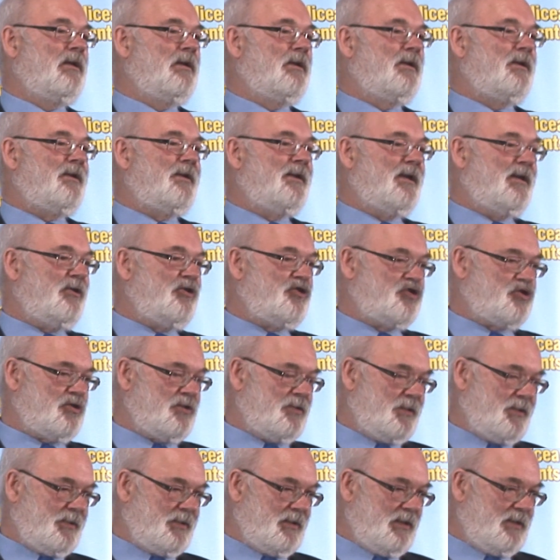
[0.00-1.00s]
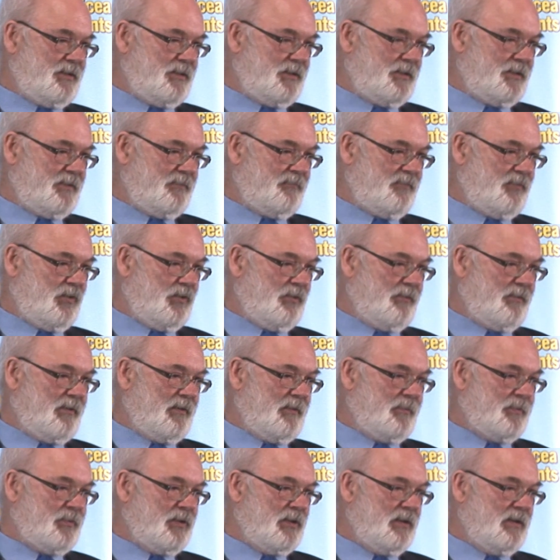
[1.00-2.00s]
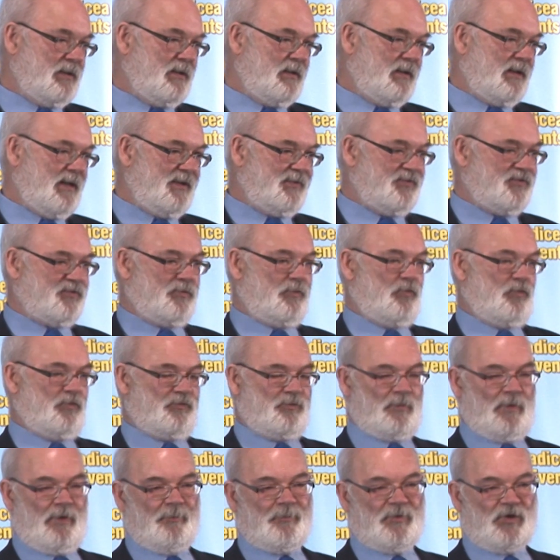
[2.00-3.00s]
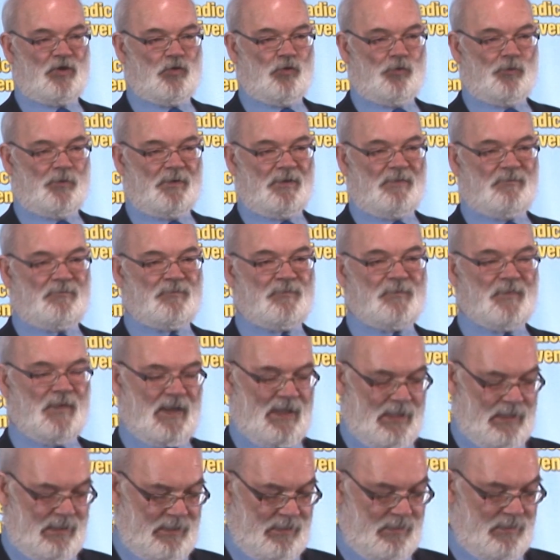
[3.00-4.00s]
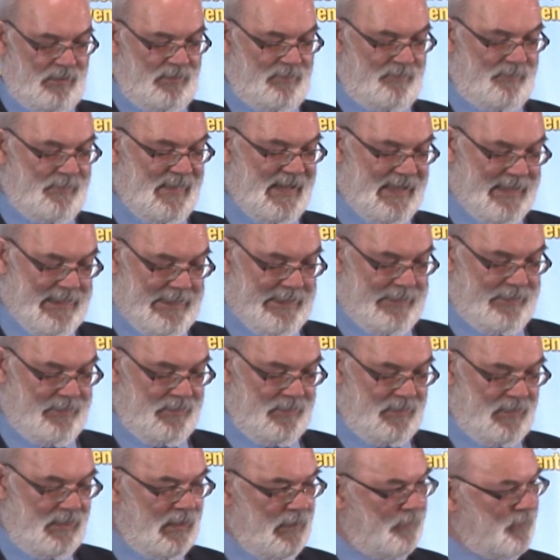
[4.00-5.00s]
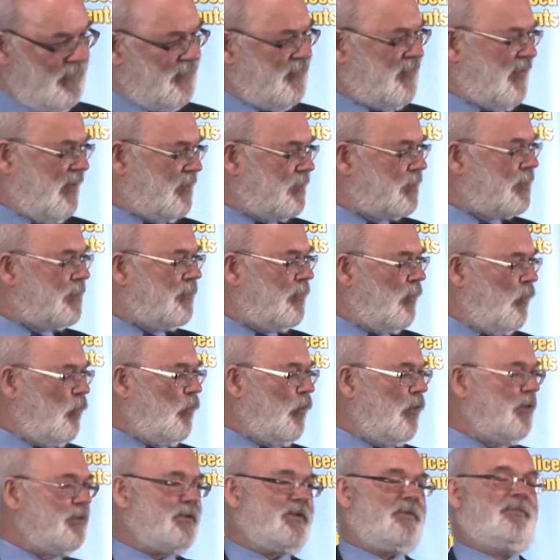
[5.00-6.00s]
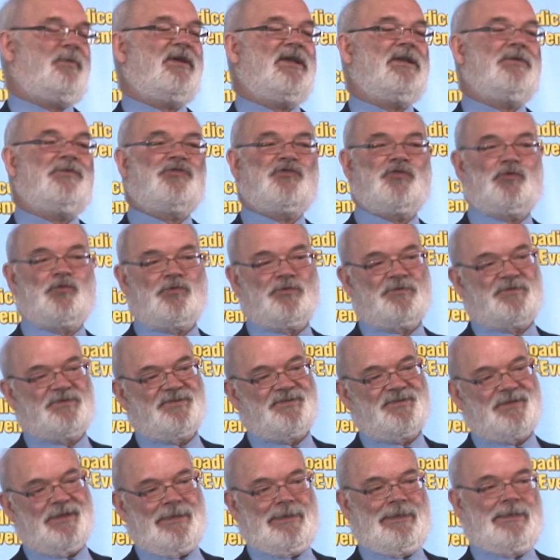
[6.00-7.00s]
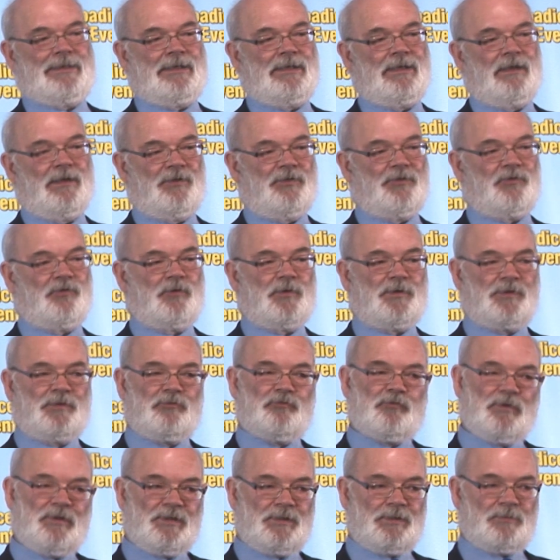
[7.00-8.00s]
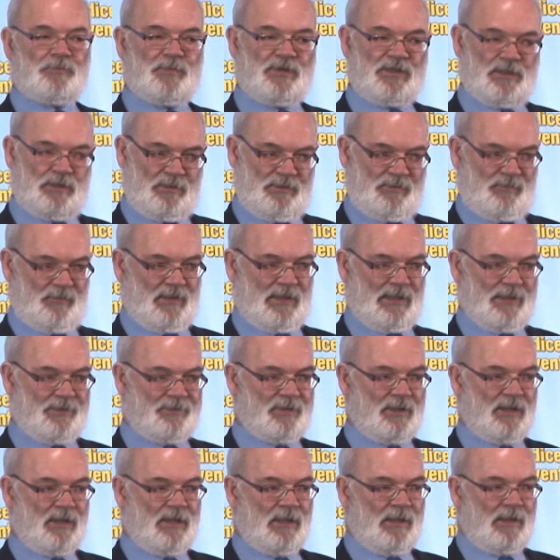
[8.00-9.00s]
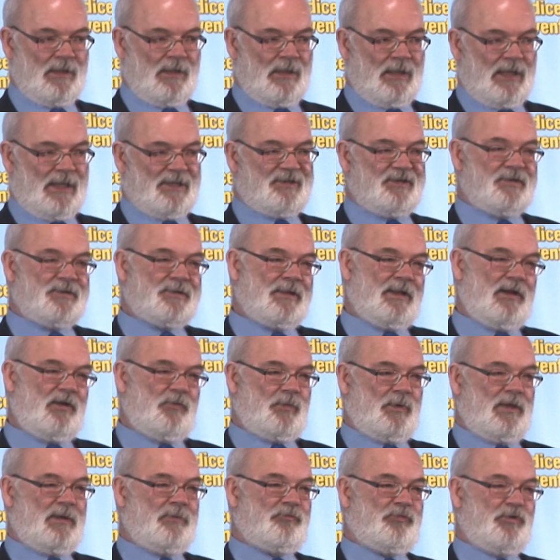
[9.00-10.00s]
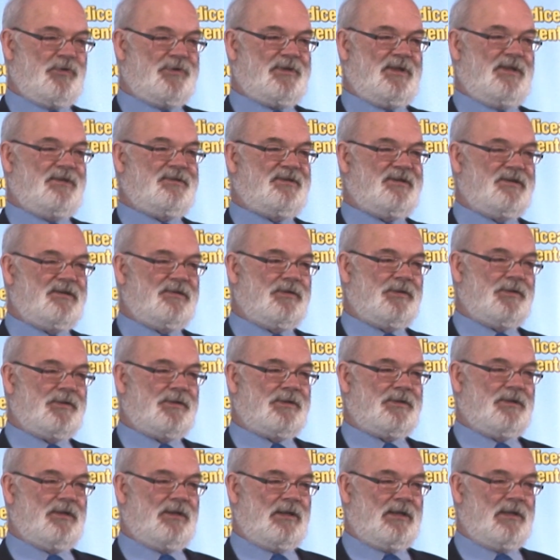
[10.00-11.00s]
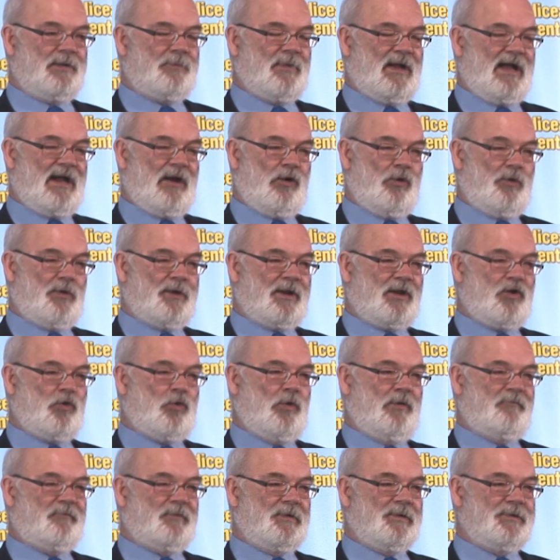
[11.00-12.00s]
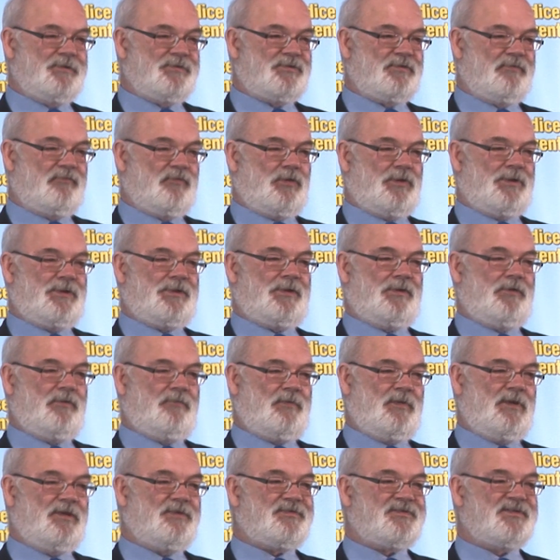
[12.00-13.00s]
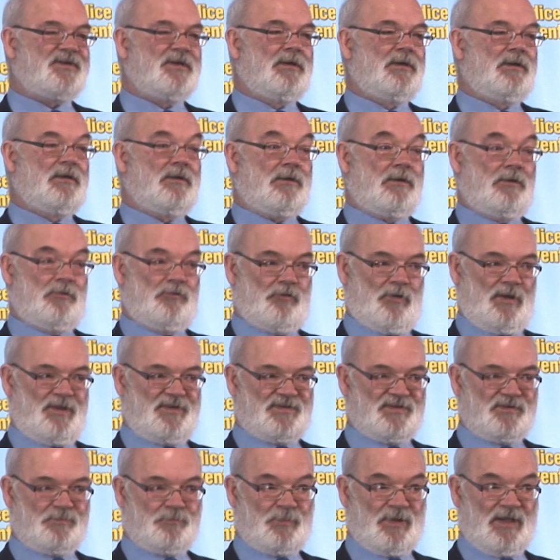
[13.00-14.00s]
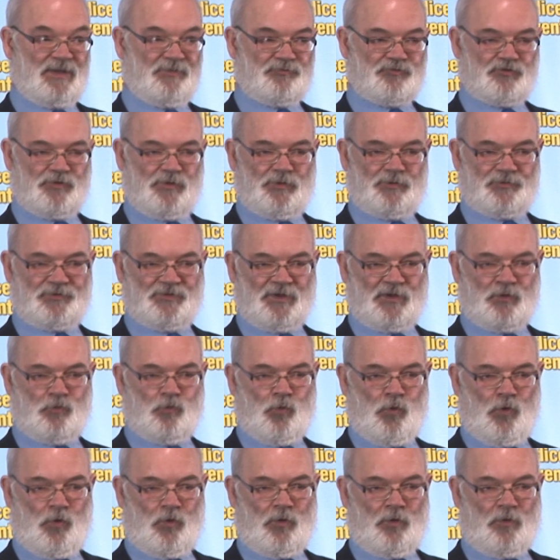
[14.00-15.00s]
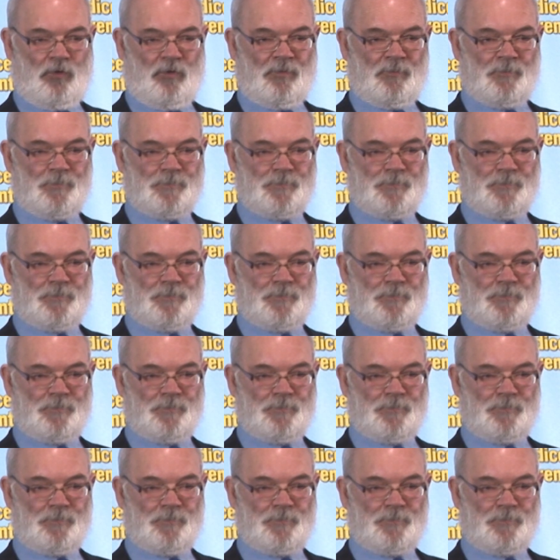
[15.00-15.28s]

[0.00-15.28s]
nation states of Europe into what might be called a fair manner. But that's not what's being taught today, and there is a reason behind that. It is now being presented as our equivalent of the Soviet Great Patriotic War.